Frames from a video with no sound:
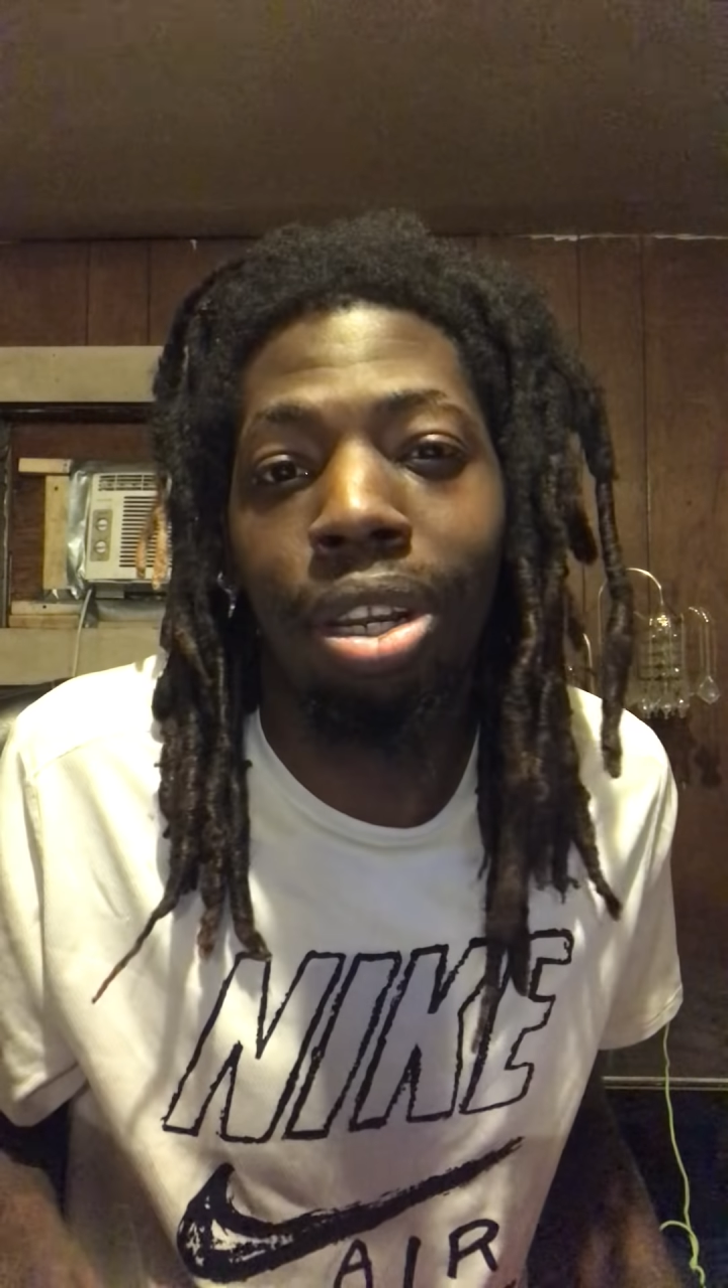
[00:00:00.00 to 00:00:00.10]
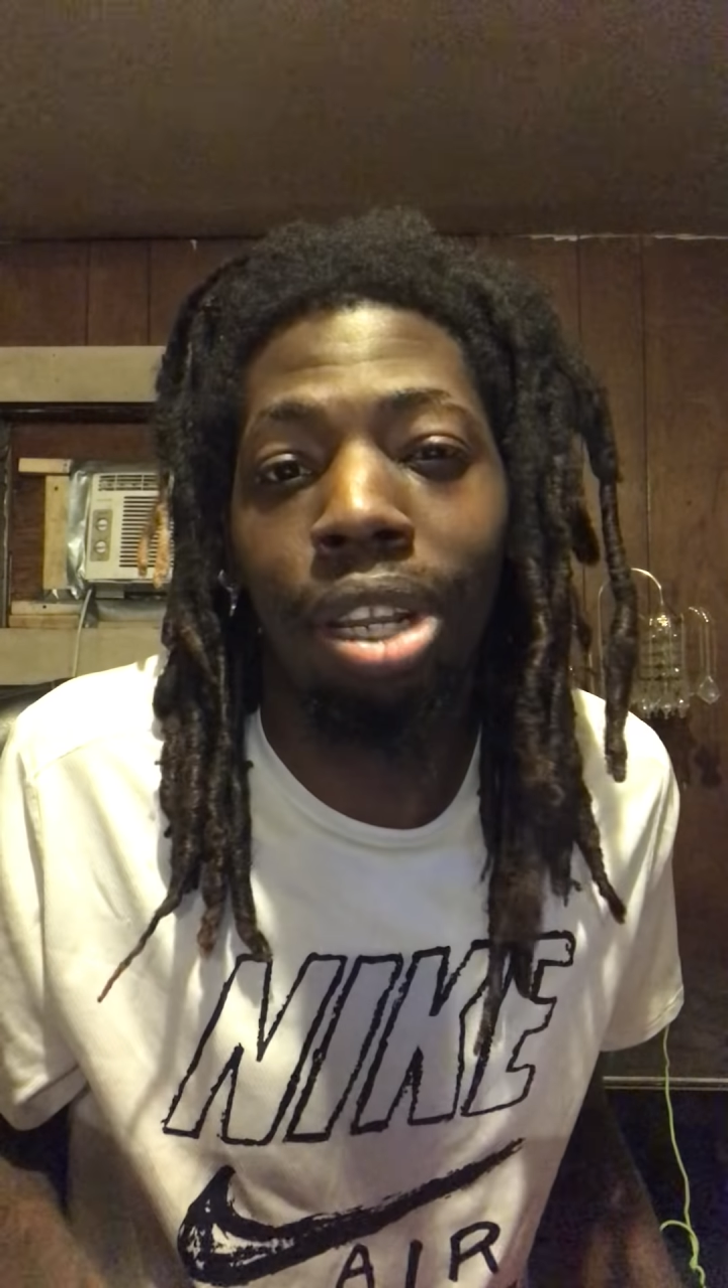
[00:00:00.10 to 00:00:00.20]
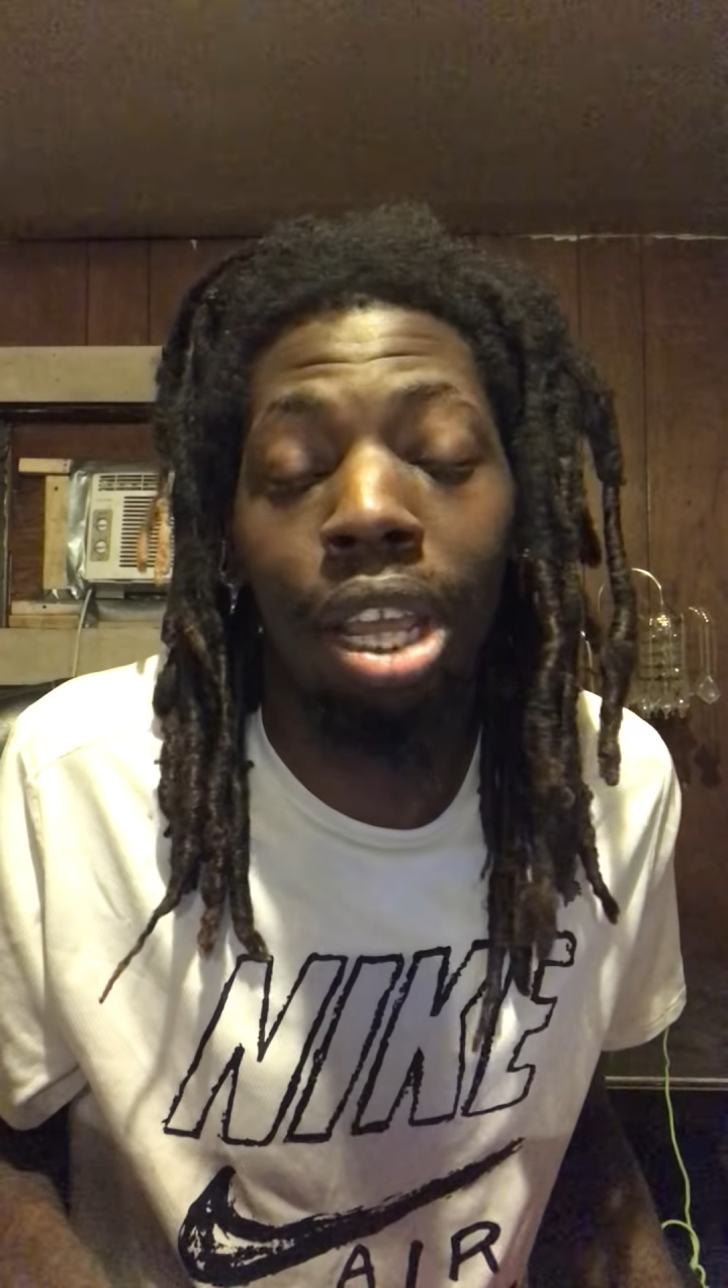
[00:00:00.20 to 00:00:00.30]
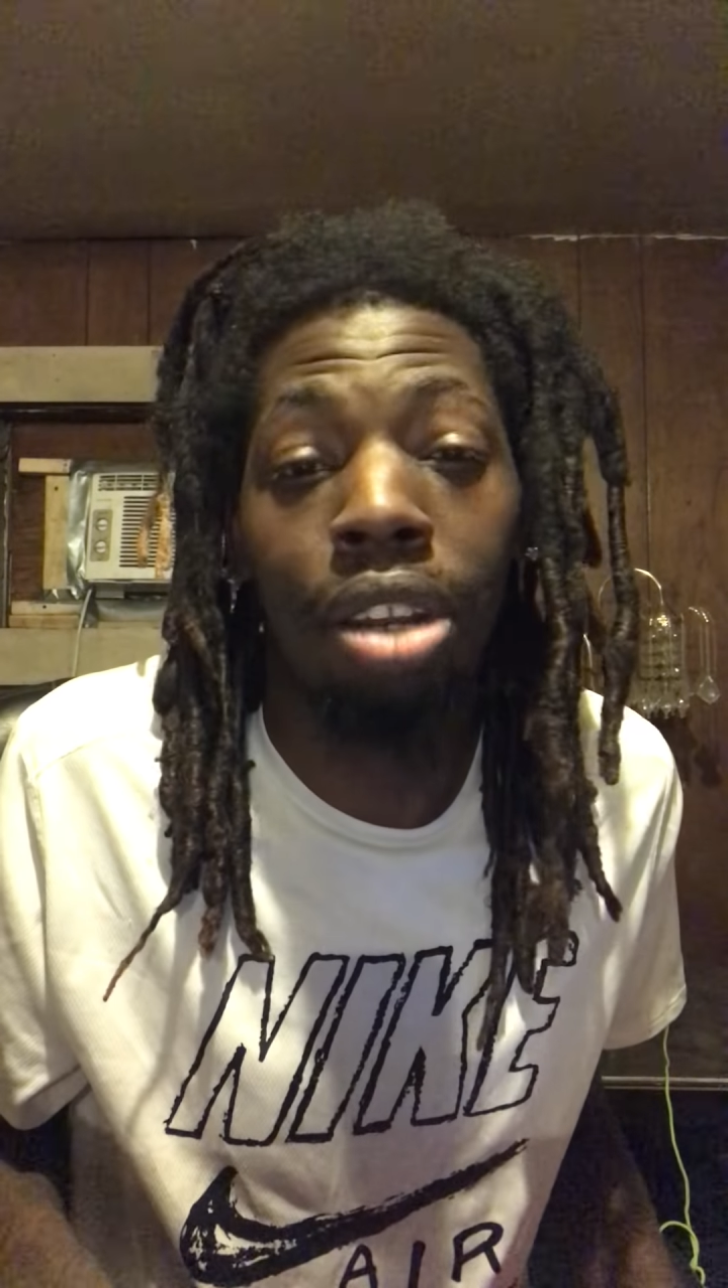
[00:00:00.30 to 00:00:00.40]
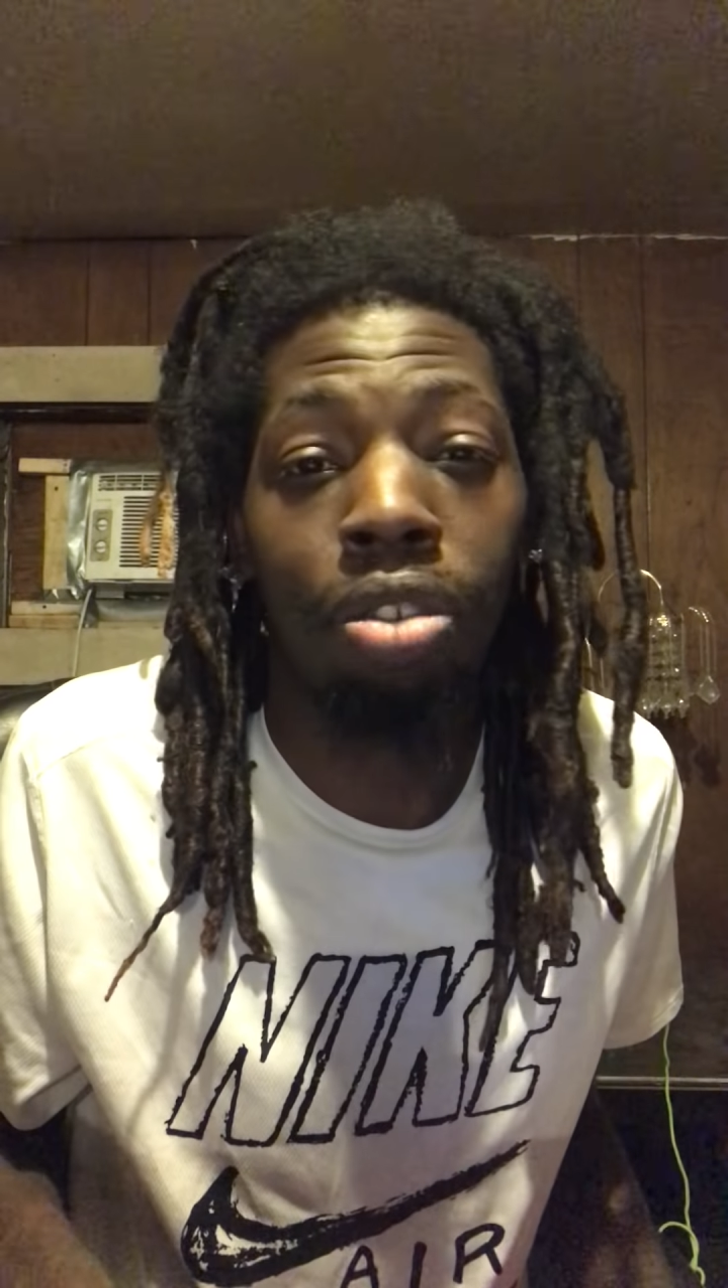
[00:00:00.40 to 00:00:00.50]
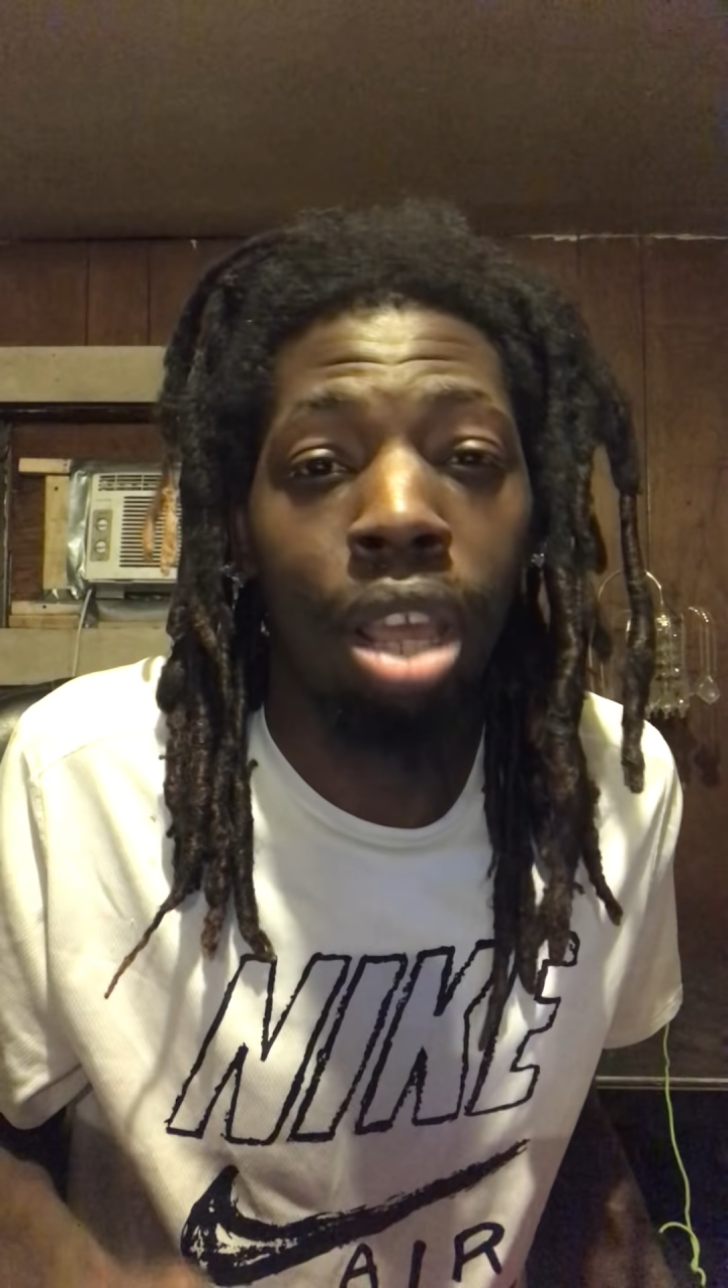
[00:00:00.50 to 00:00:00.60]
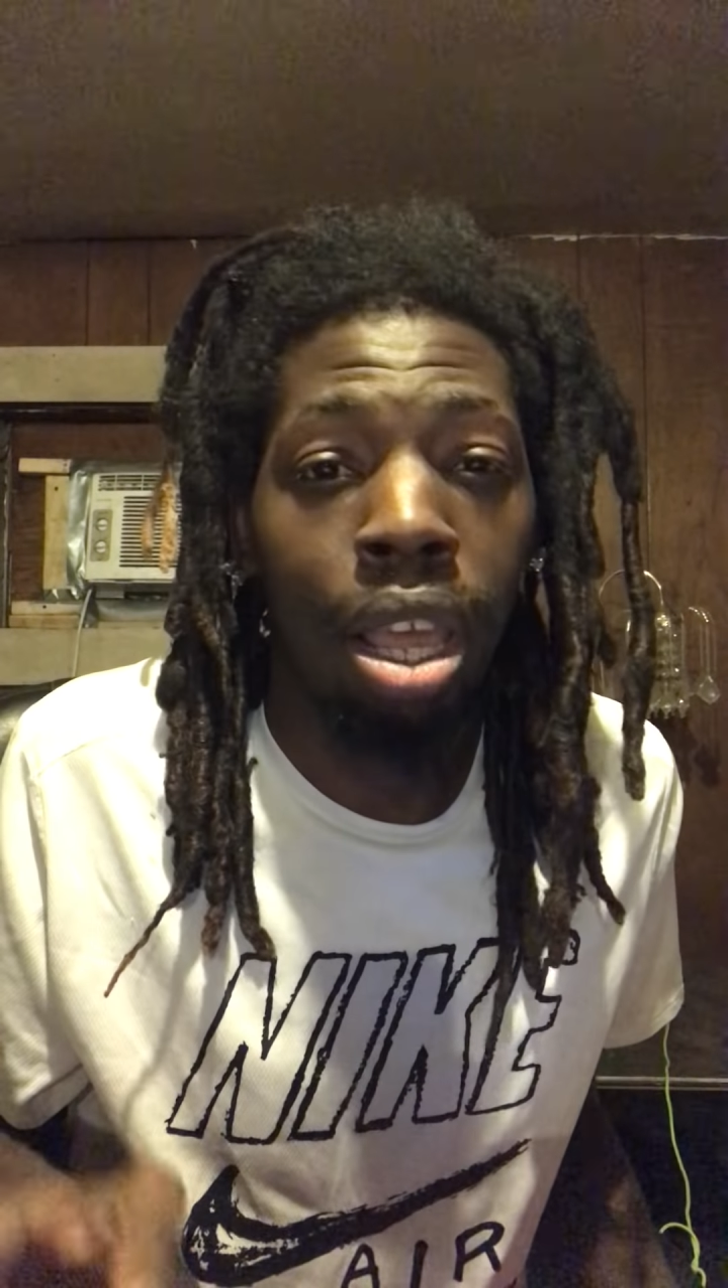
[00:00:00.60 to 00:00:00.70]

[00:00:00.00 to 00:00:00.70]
the dentist.